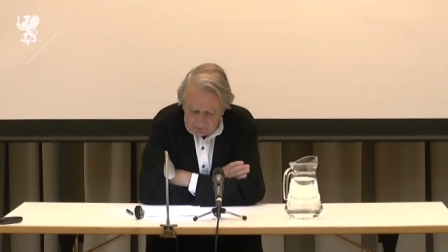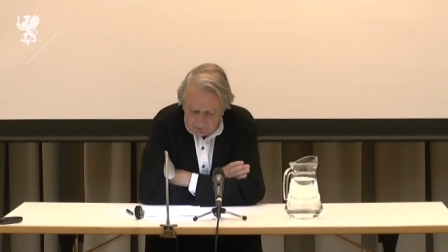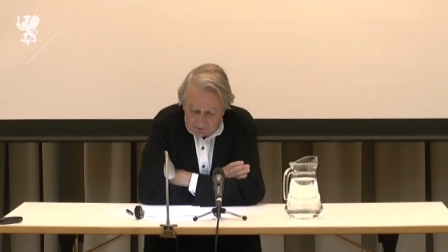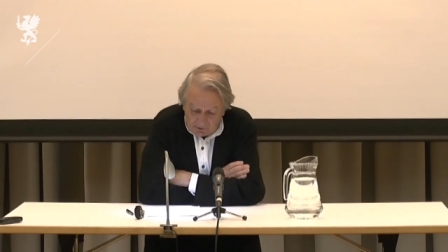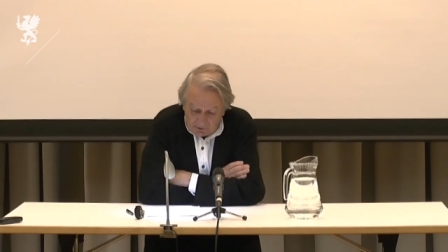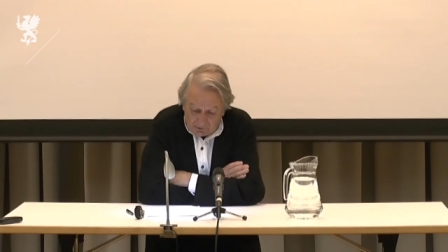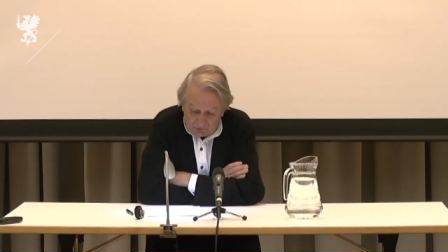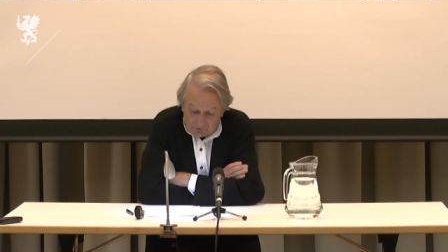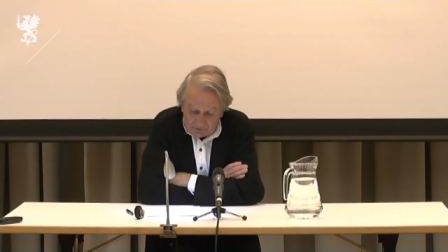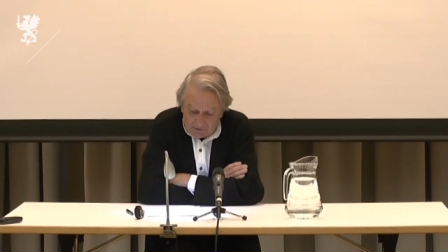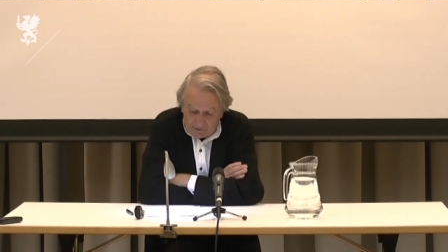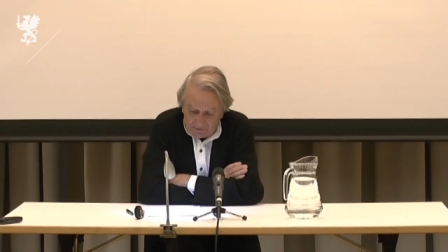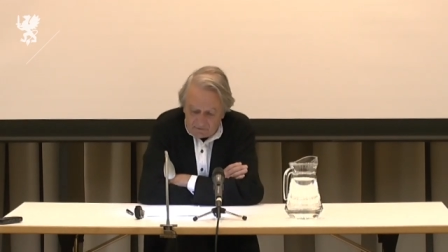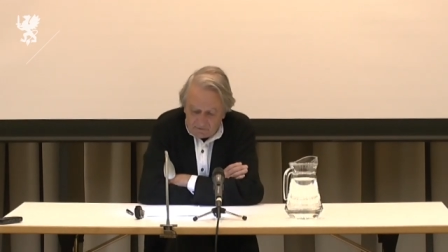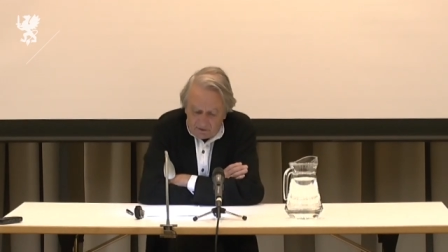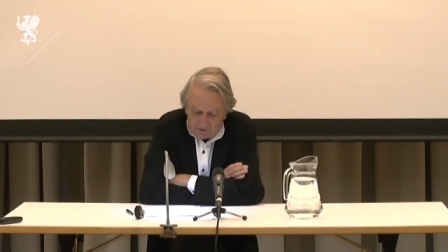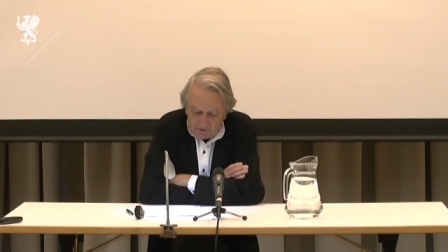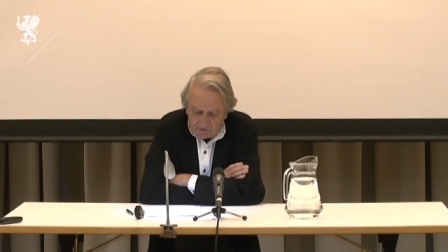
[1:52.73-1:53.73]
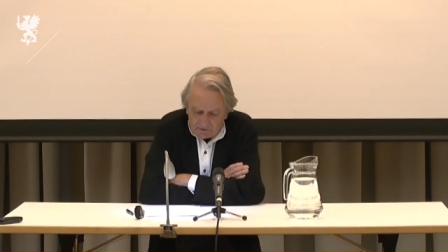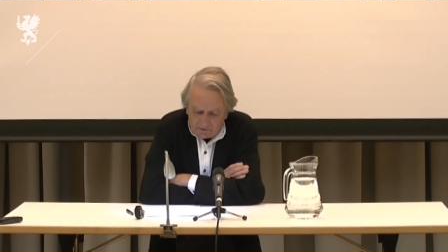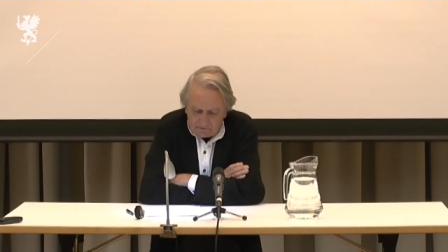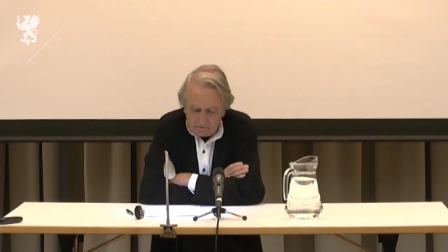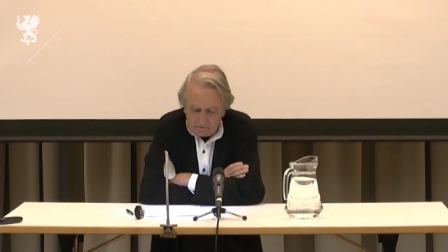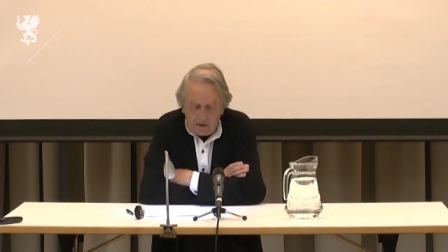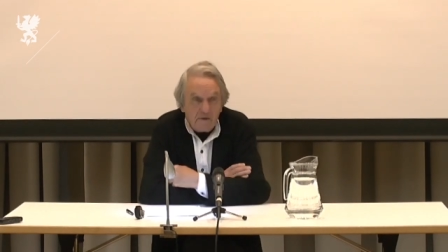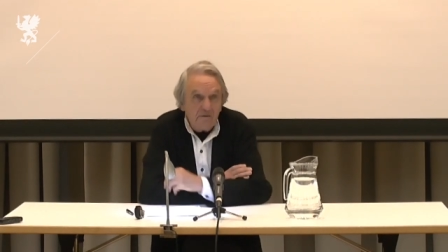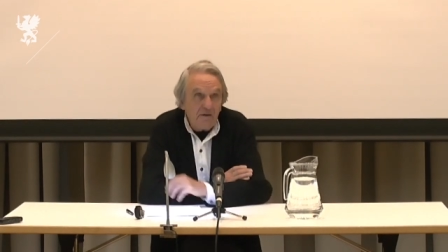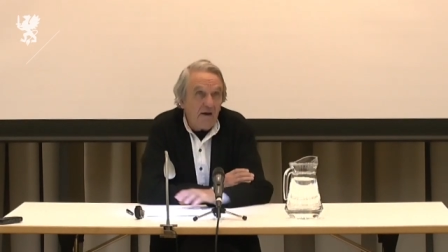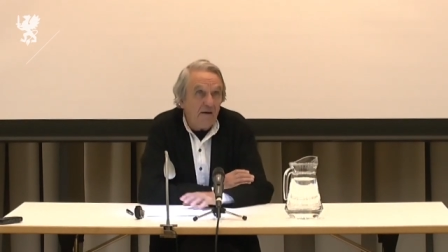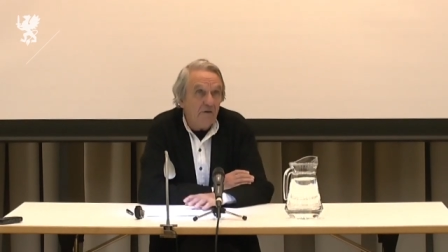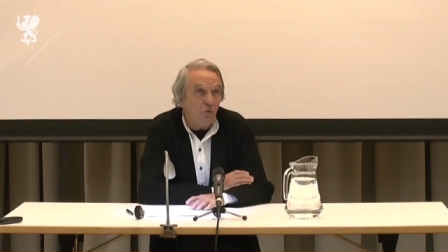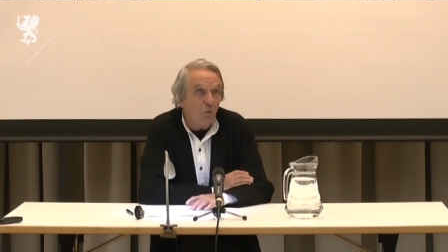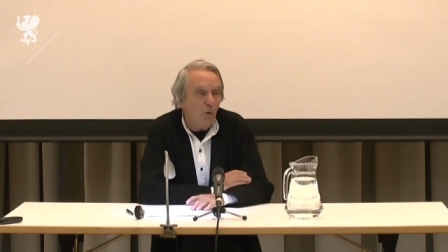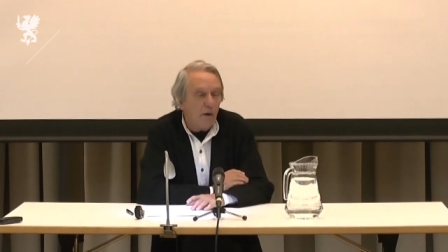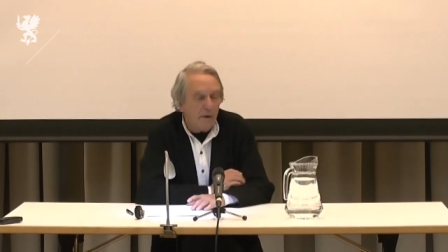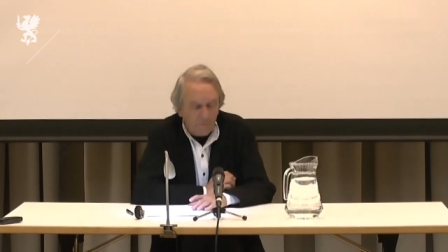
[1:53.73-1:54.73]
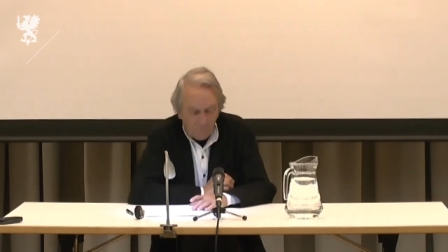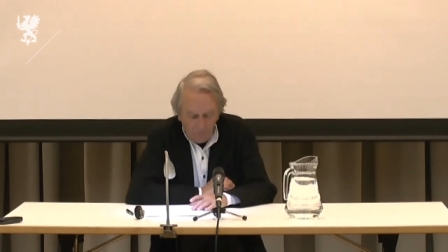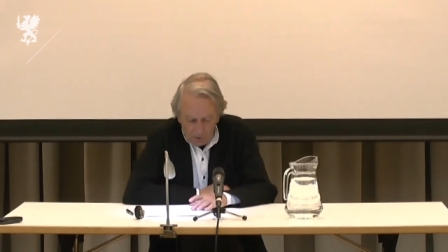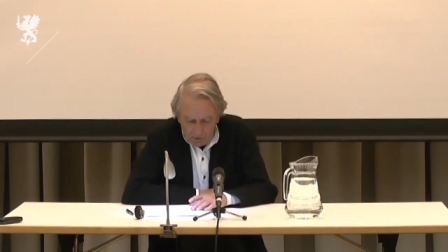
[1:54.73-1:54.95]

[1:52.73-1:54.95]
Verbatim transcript: Hegel's aesthetics, and in a way,